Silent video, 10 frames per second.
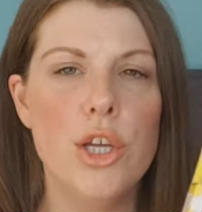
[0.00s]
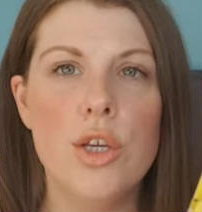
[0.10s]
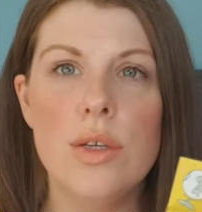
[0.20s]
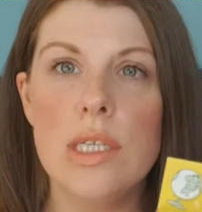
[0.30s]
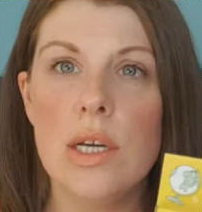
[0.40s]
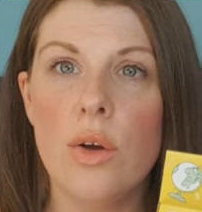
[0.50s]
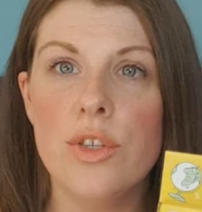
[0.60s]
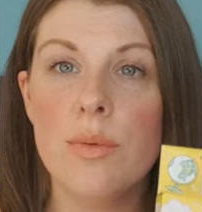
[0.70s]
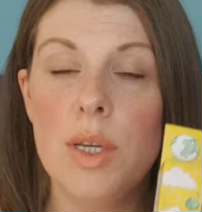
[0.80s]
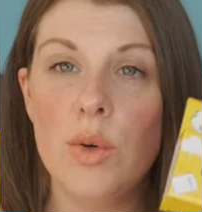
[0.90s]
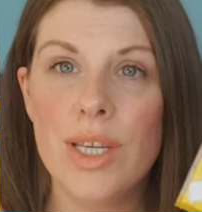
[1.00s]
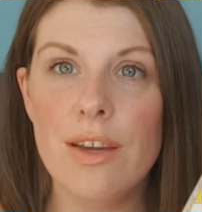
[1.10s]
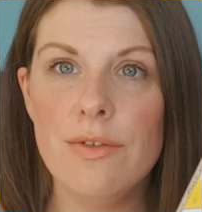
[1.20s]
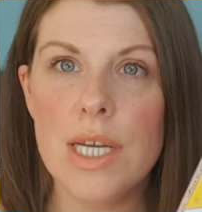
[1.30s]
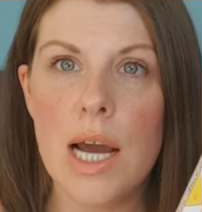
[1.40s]
using on some little
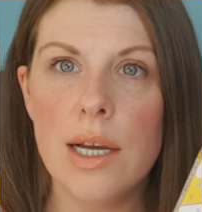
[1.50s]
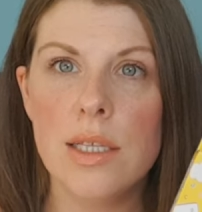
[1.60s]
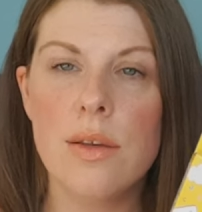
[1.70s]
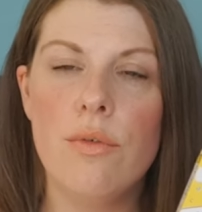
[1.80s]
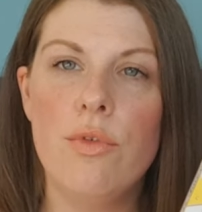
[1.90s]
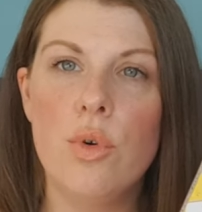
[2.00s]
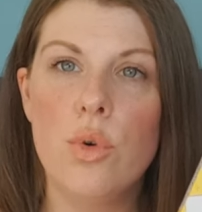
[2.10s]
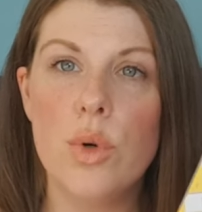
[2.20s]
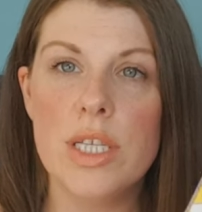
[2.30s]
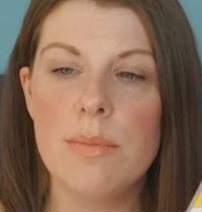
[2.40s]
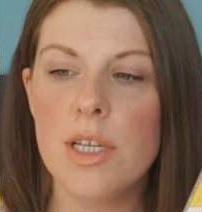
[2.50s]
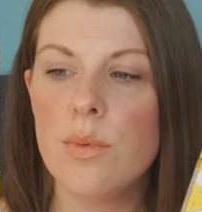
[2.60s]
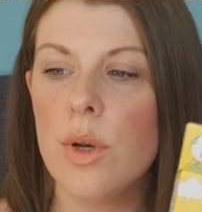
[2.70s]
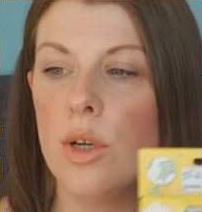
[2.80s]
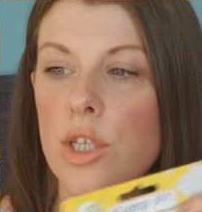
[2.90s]
gift tags for Christmas
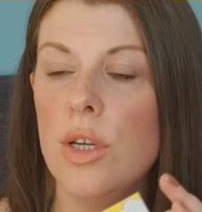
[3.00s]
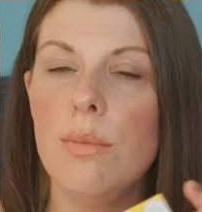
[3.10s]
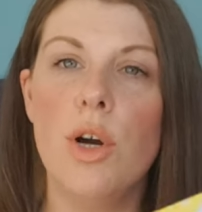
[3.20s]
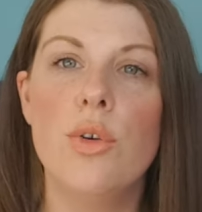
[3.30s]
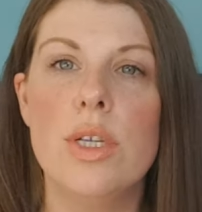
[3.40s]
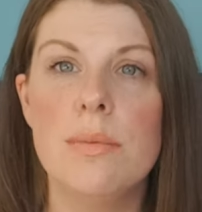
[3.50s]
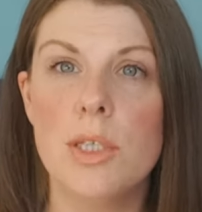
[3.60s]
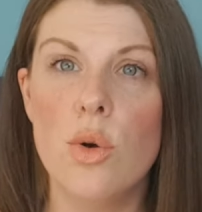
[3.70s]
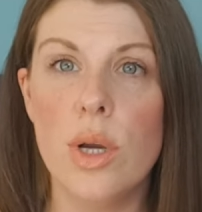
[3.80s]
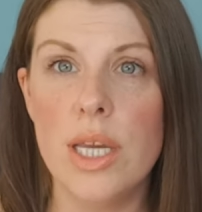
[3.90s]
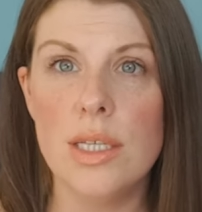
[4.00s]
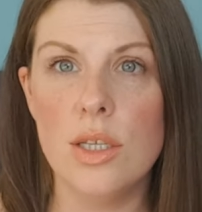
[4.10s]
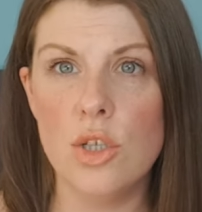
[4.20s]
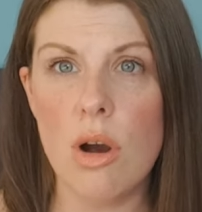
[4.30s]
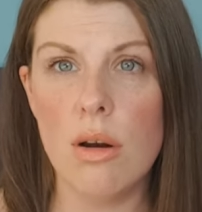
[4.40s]
when I do my Christmas cookies
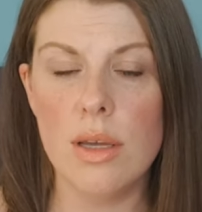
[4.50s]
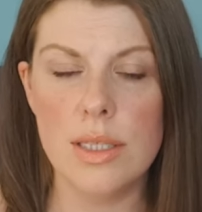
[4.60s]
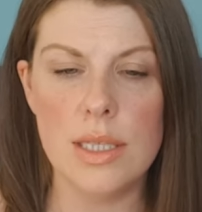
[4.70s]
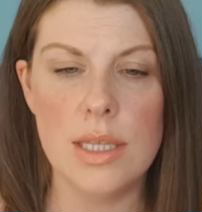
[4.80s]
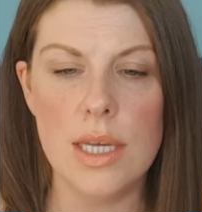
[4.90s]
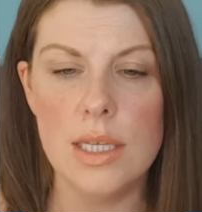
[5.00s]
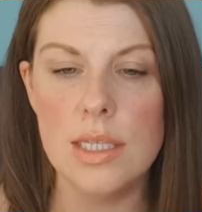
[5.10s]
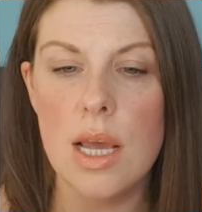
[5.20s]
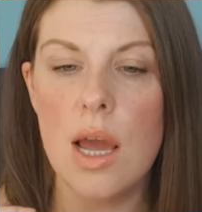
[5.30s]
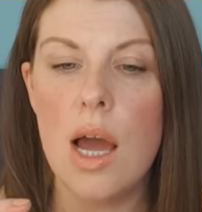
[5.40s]
and chocolates and things.